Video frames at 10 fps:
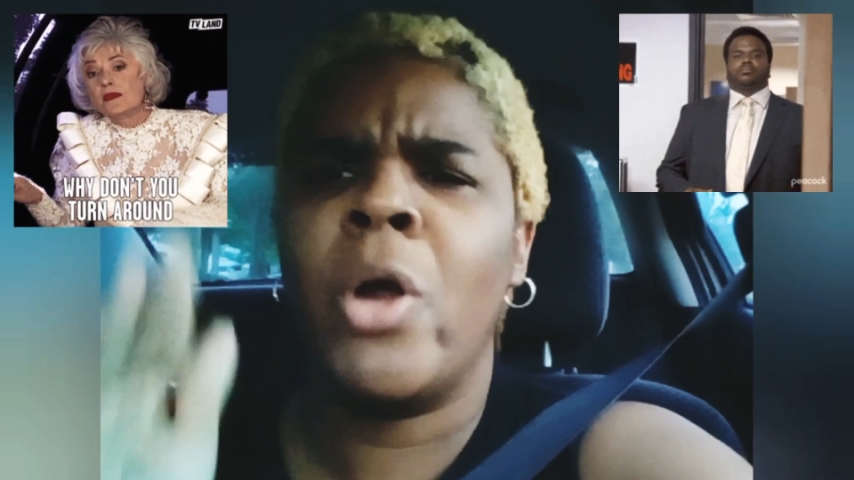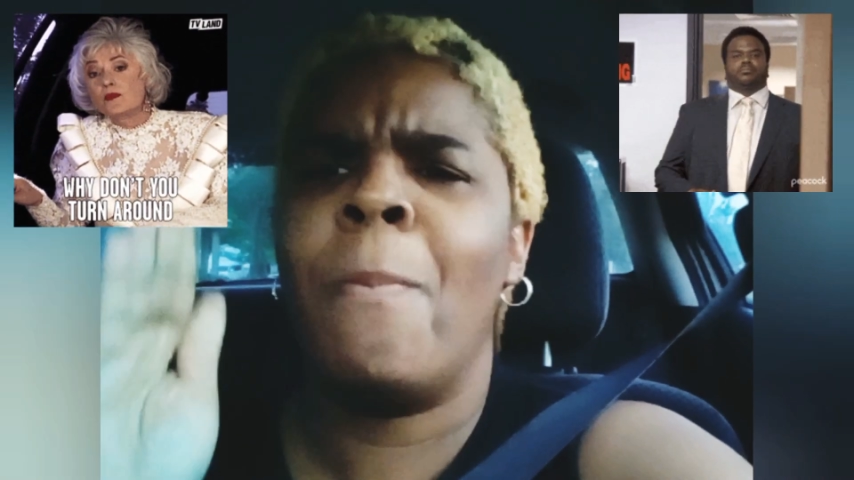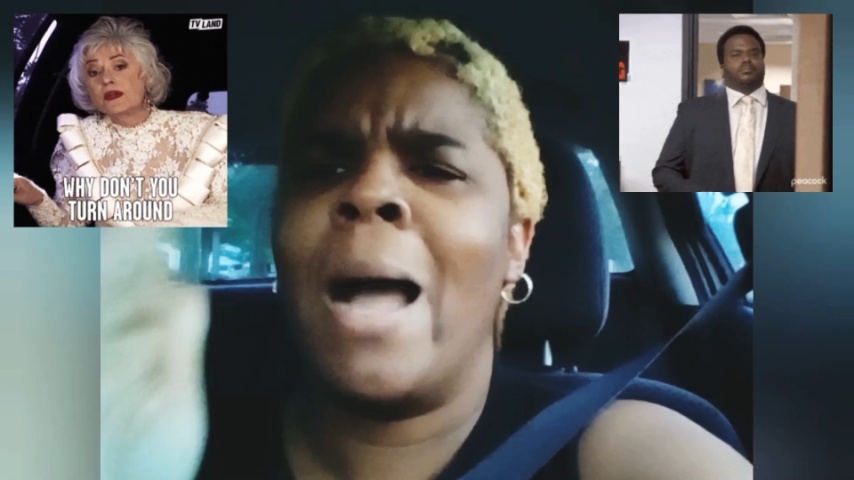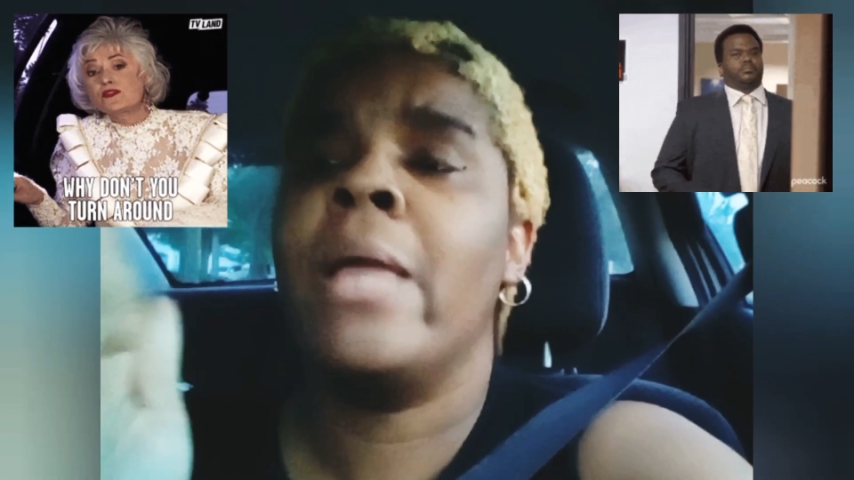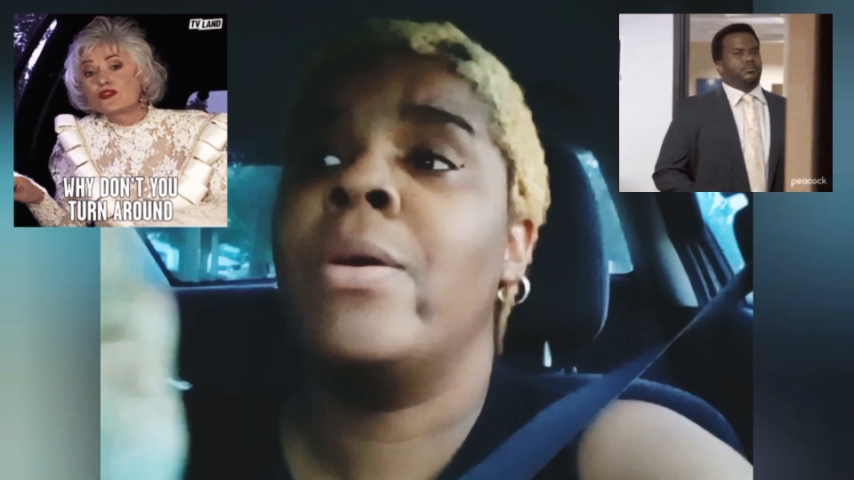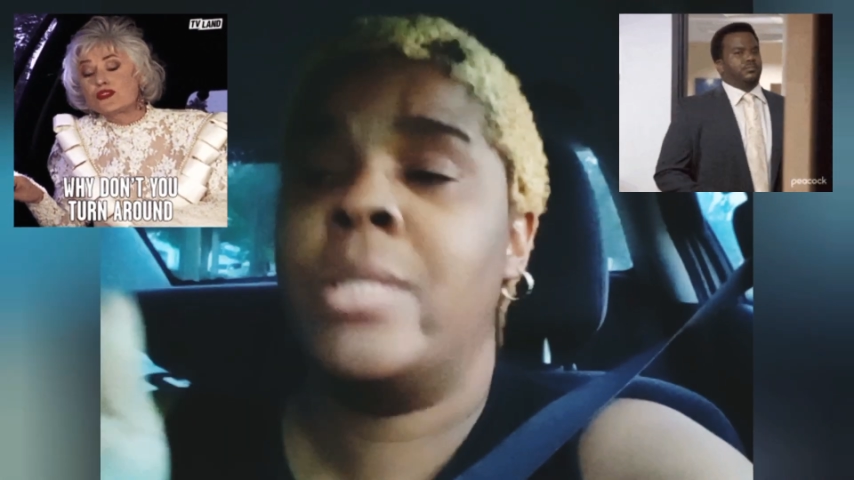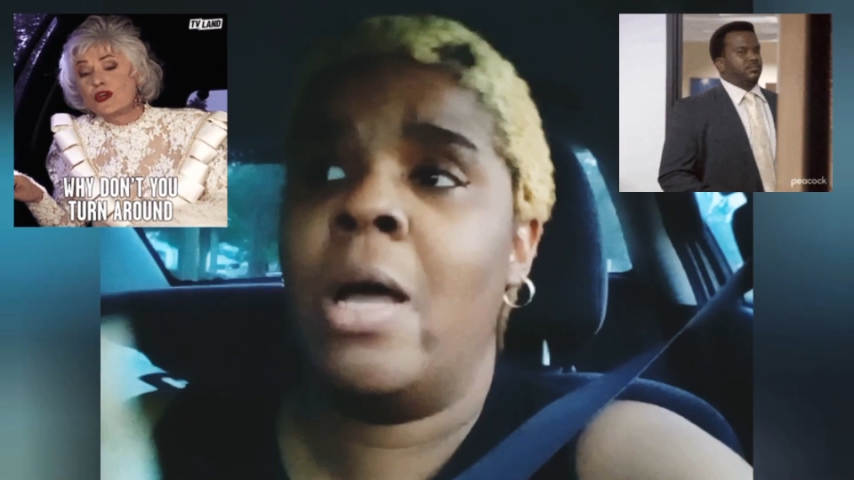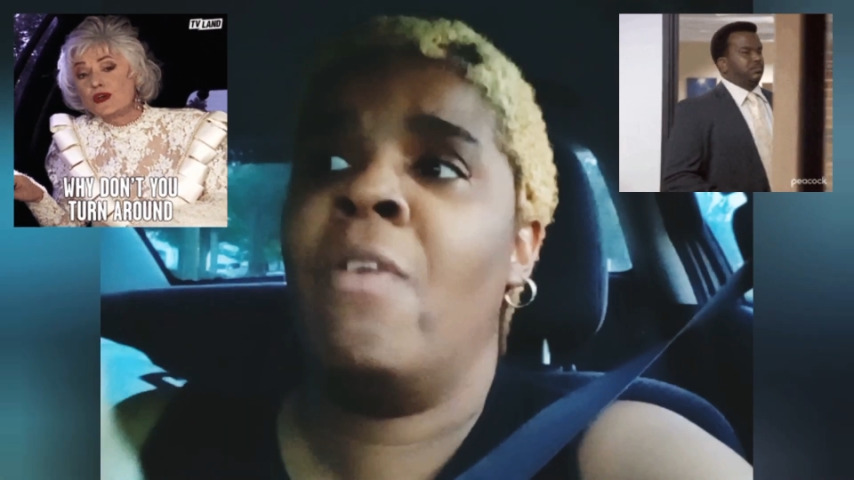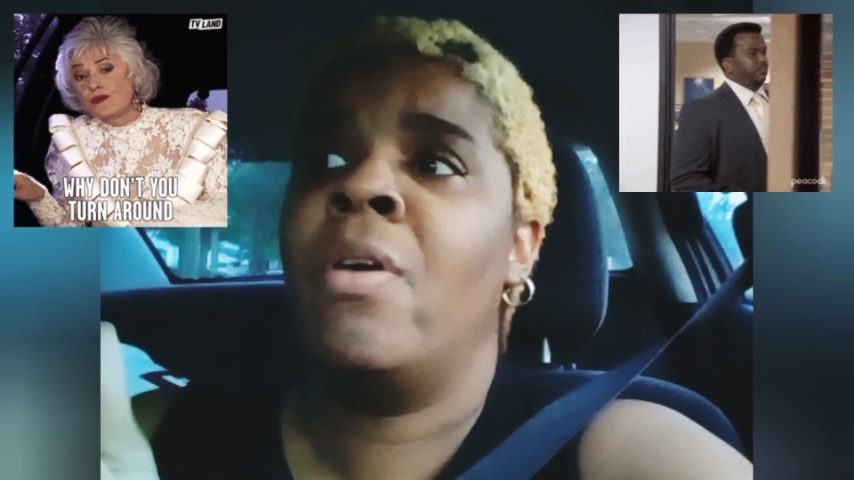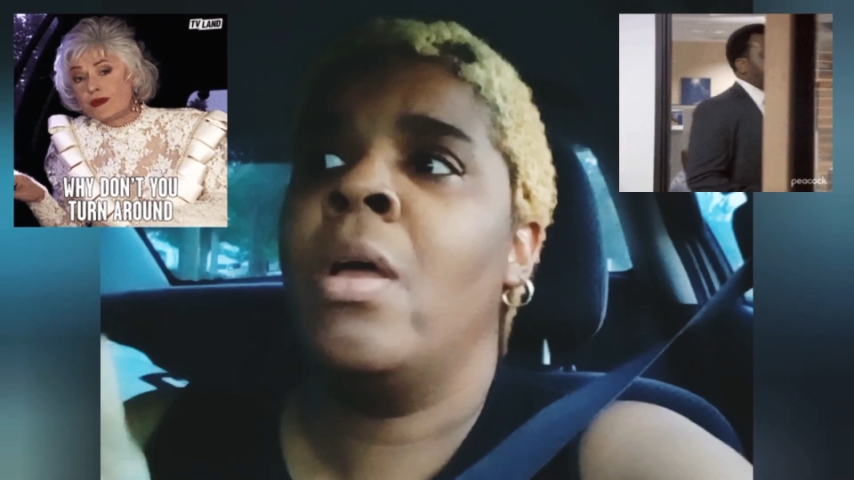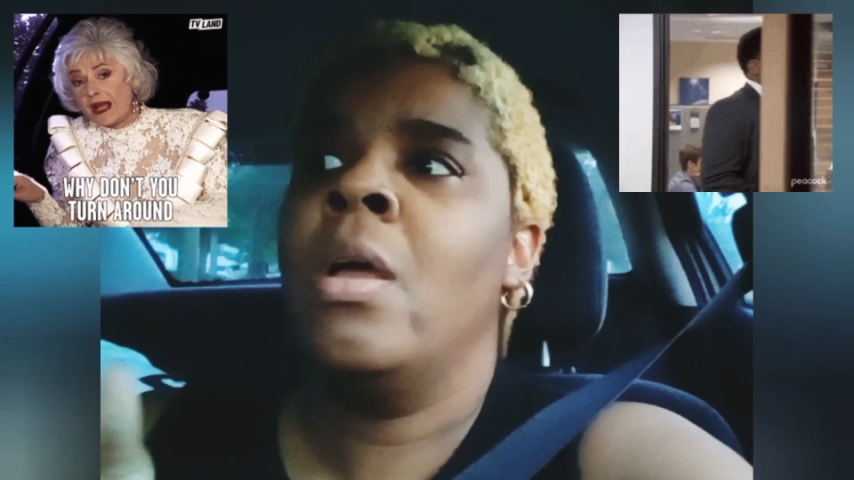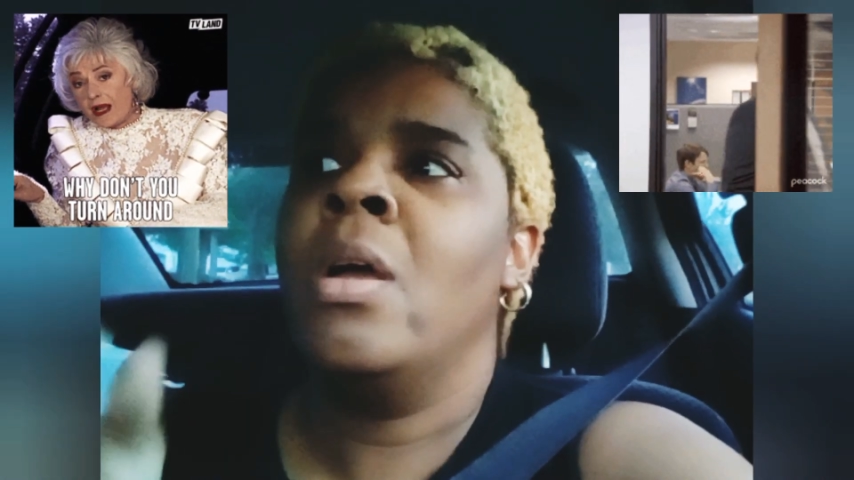girl, by yourself.